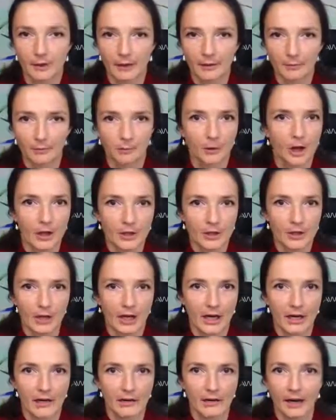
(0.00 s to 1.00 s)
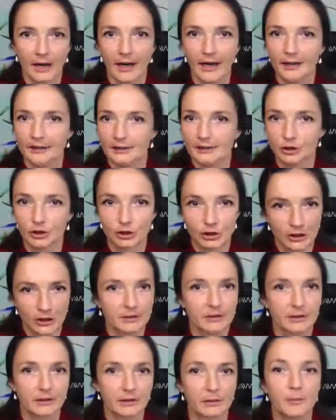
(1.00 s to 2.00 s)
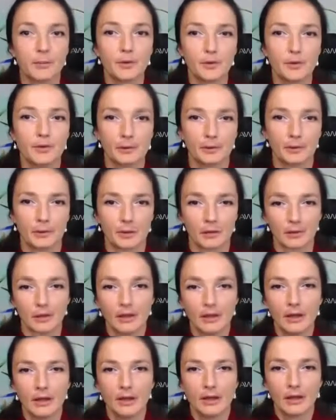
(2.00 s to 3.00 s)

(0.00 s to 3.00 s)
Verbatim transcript: uh, blockchain as just an immutable